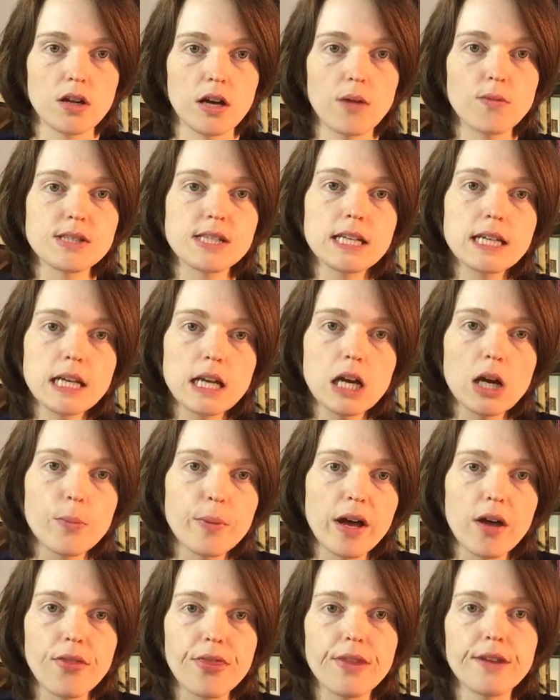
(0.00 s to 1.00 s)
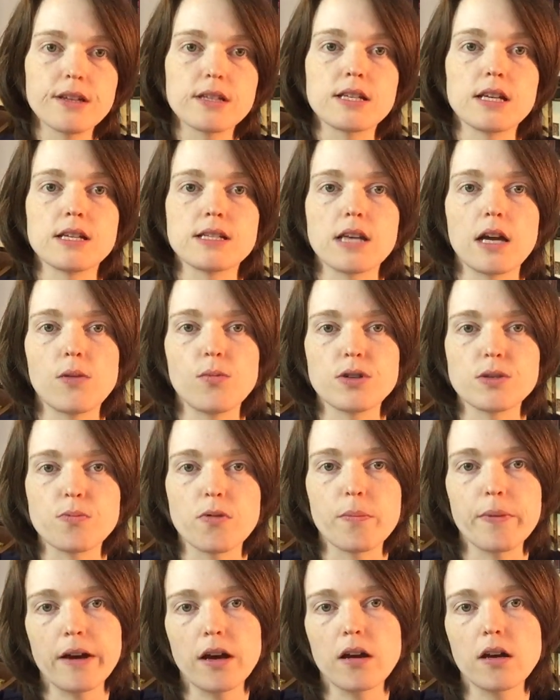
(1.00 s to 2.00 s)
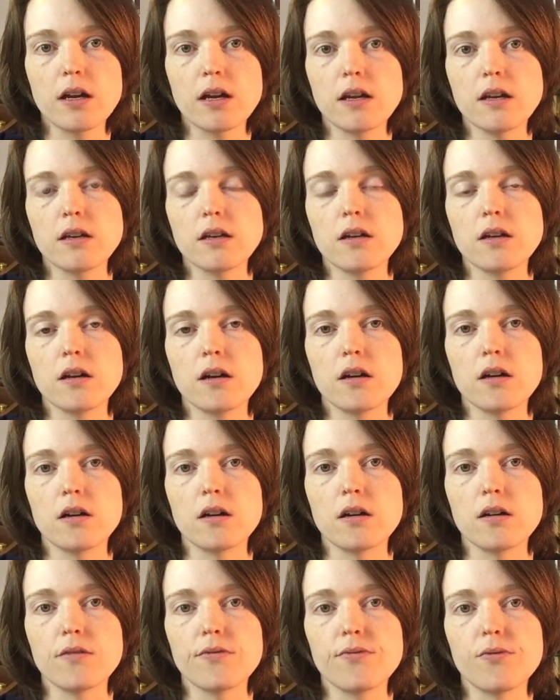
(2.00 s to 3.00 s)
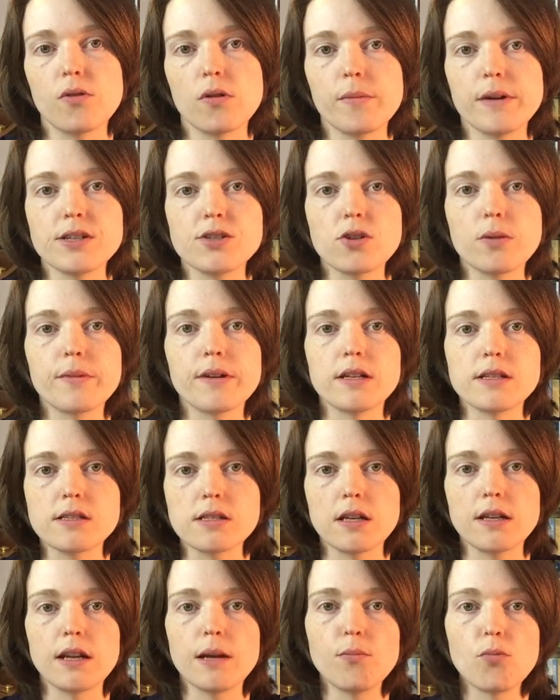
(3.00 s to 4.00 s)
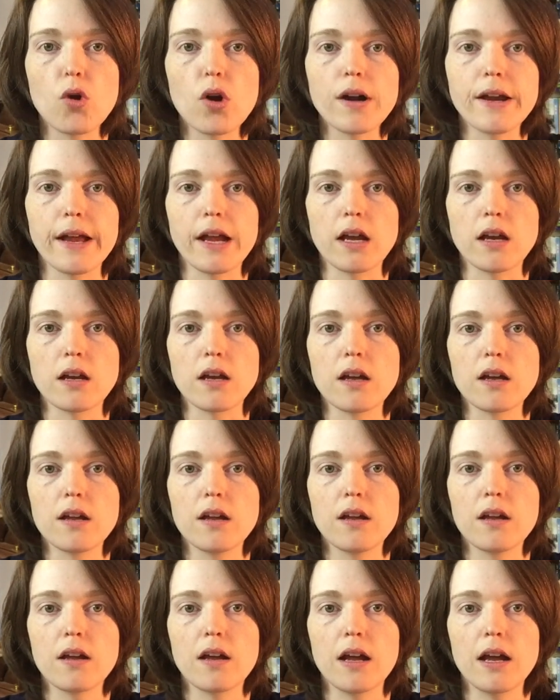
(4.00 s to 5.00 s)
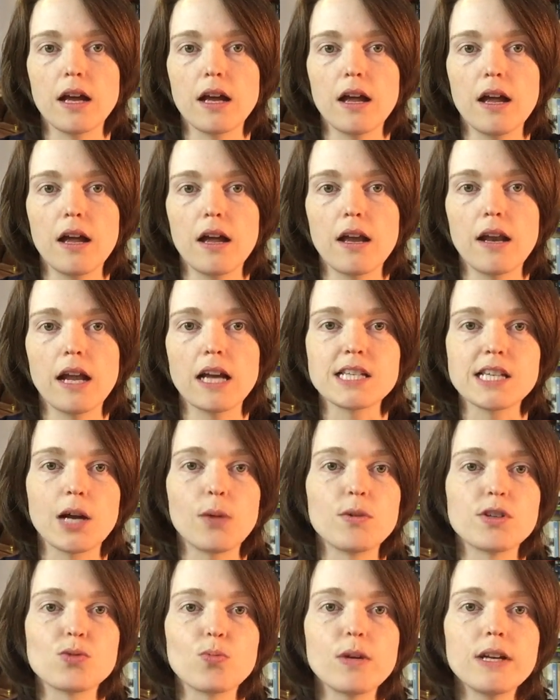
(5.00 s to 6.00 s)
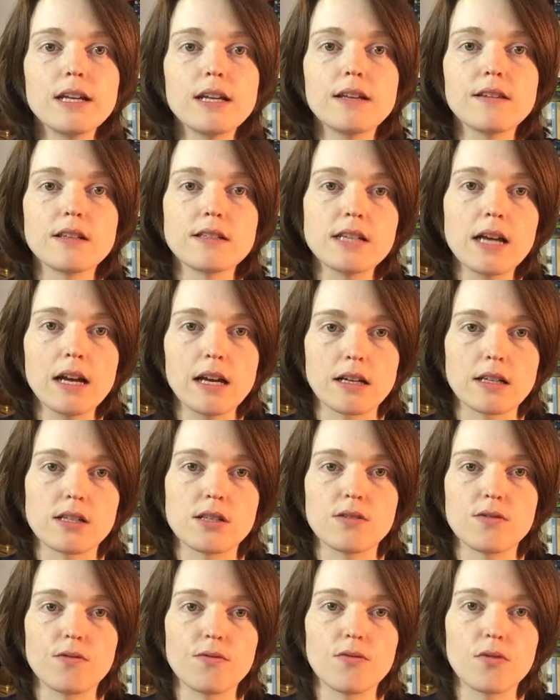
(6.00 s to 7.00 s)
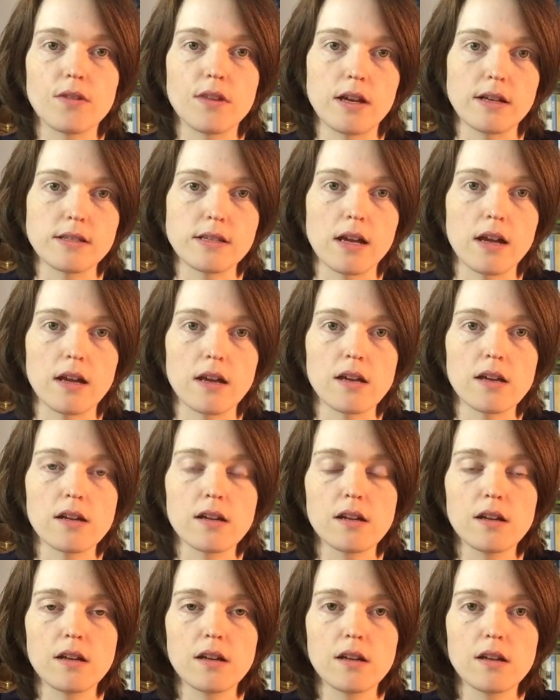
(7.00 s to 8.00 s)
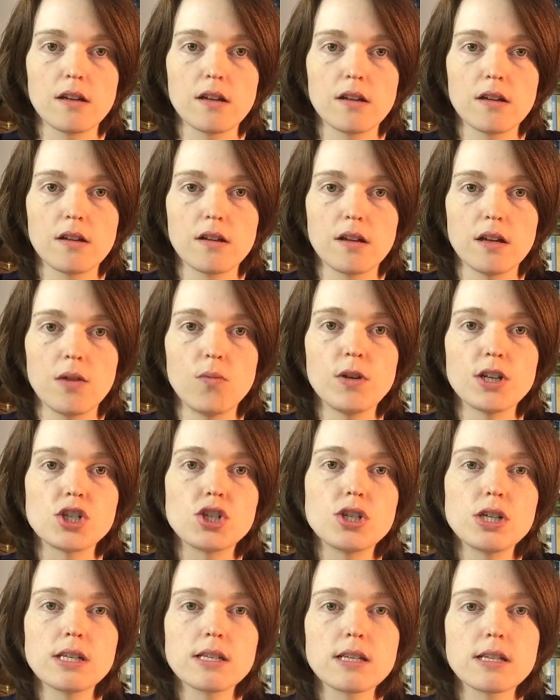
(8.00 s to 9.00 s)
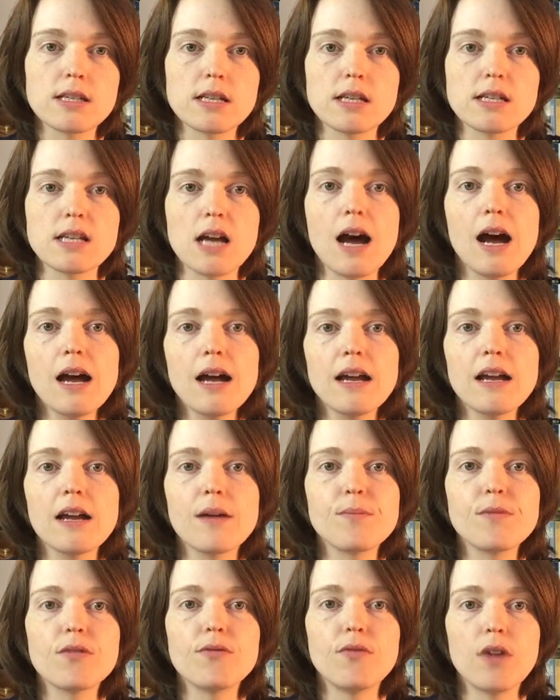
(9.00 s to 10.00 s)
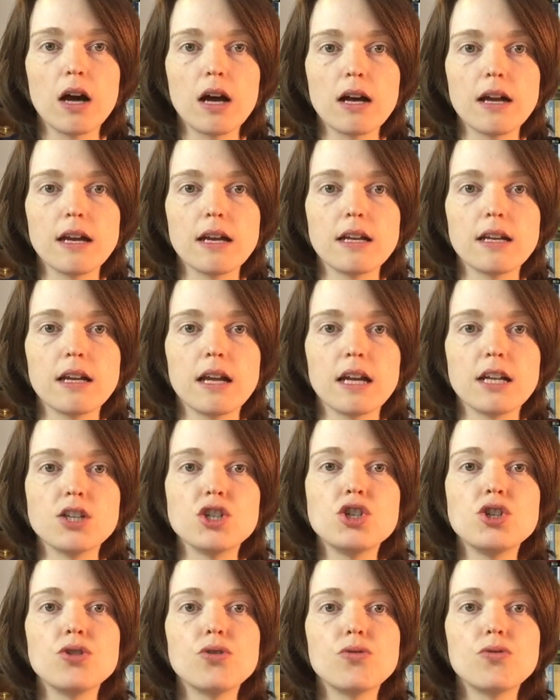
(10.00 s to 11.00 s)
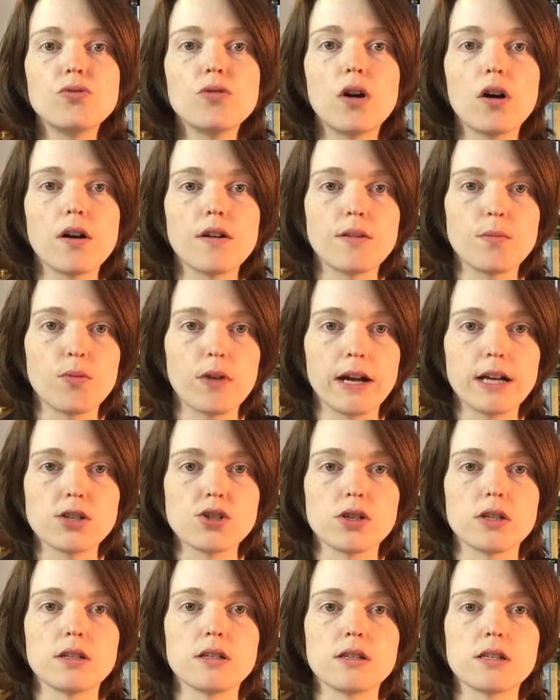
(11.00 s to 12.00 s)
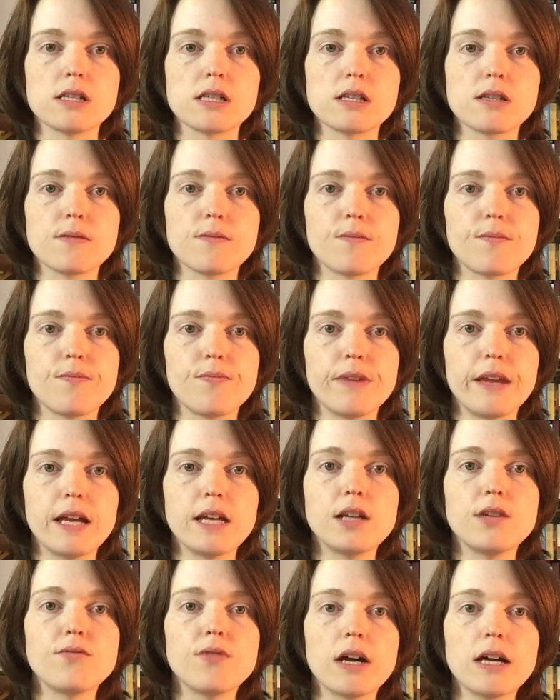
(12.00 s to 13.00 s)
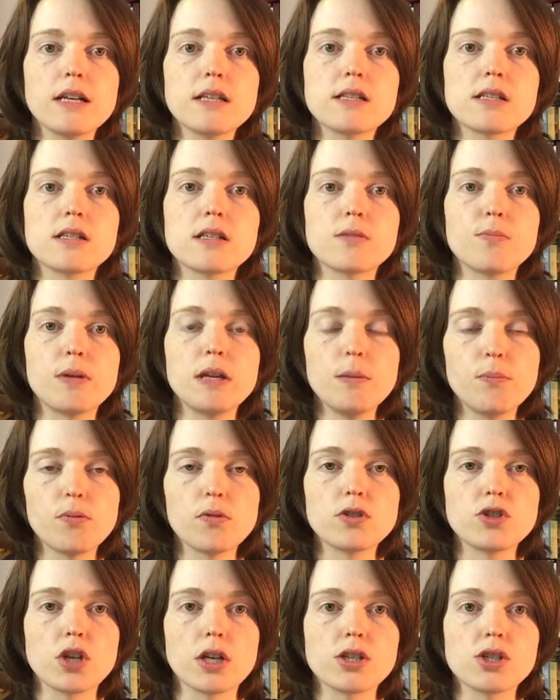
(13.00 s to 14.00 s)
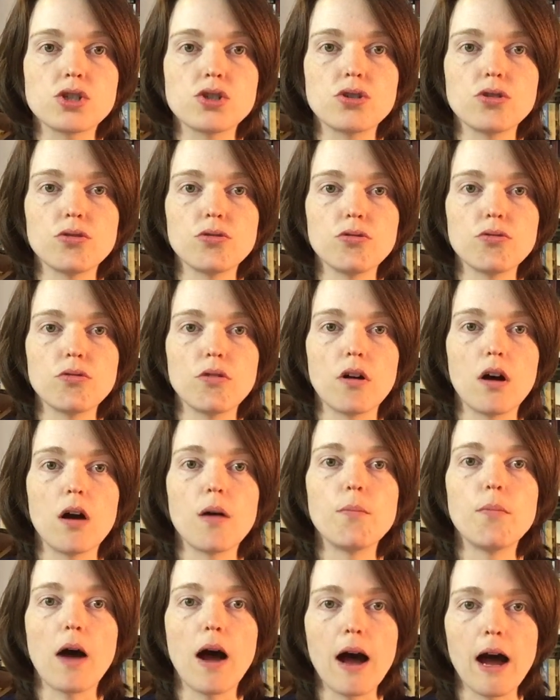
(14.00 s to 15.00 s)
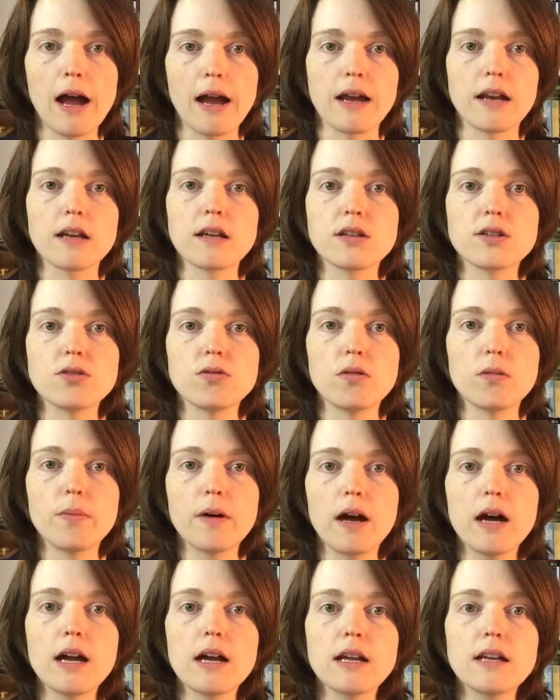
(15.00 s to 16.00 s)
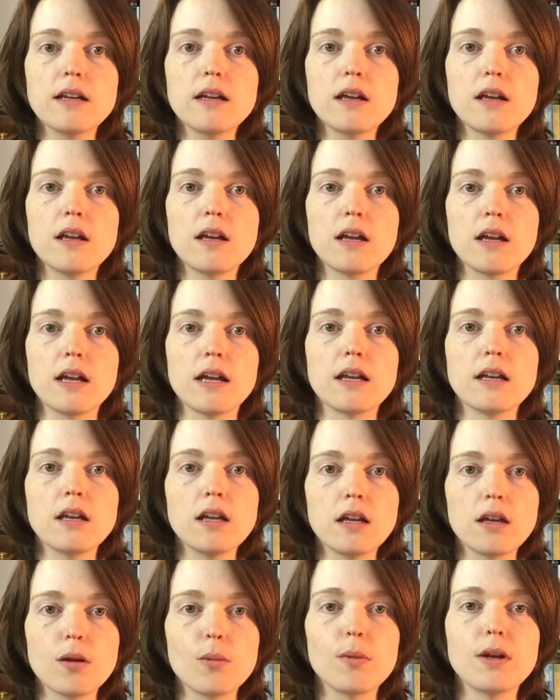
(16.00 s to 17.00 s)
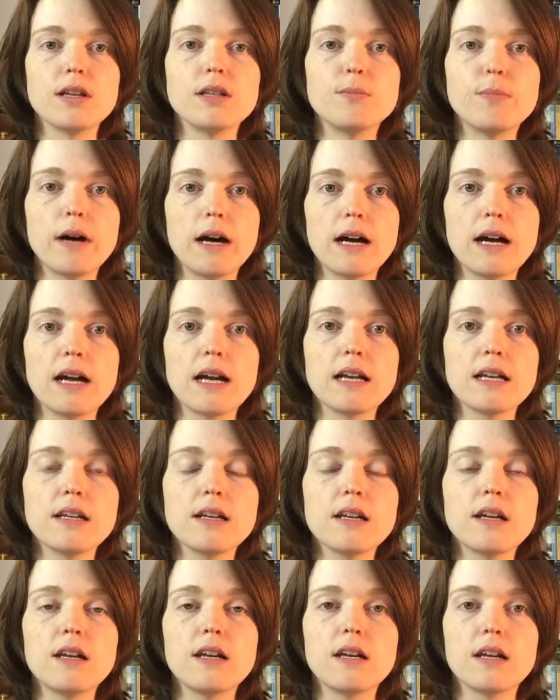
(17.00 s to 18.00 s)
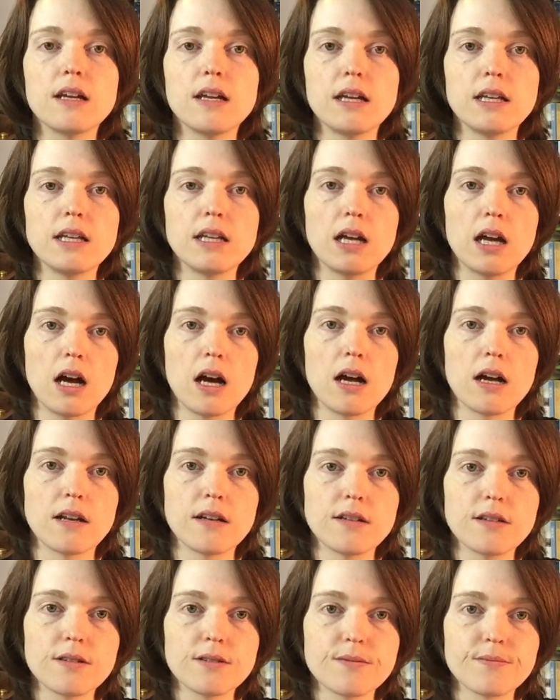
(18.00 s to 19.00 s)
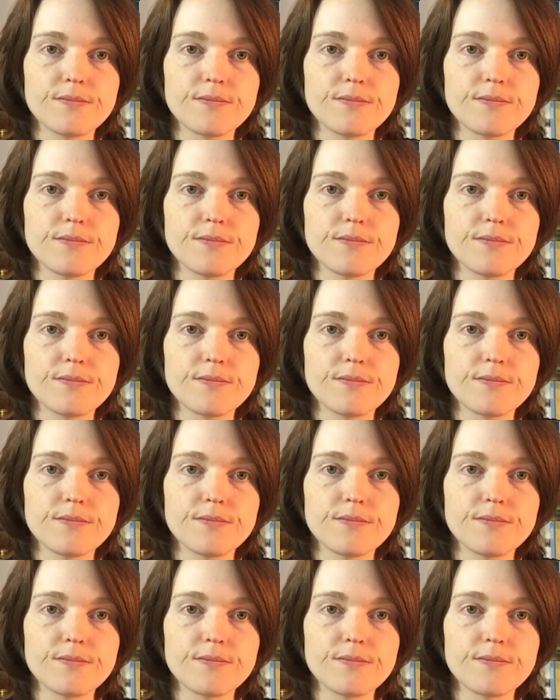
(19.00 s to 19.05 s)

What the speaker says: I was thinking about this as I was preparing for my sermon on Sunday morning, and as I was reading the text for that day, in which Jesus says, "I am the vine and you are the branches," and invites people just to abide in him and abide in God.